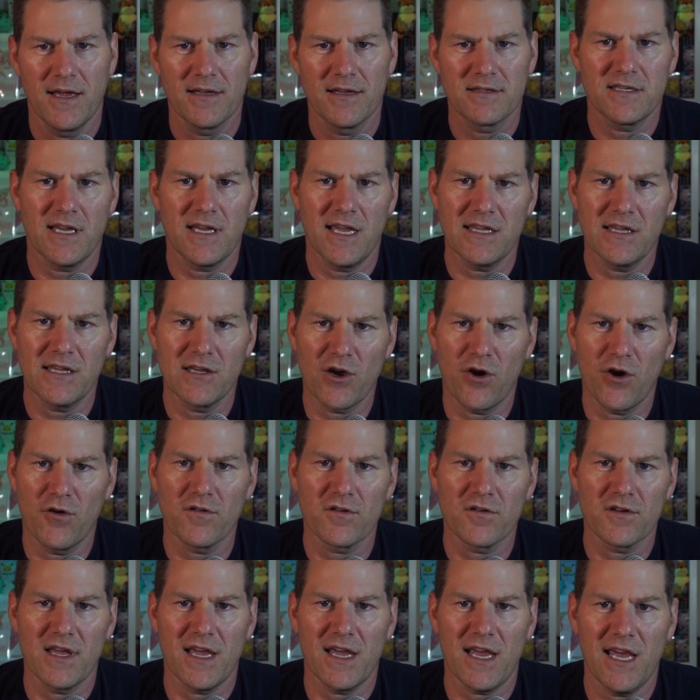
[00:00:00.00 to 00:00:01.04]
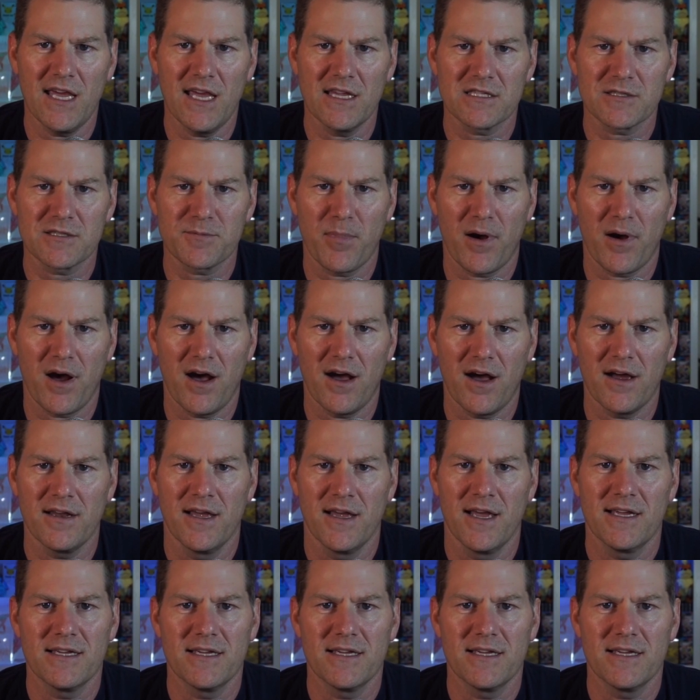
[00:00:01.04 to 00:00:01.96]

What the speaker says: Taking over the 8th spot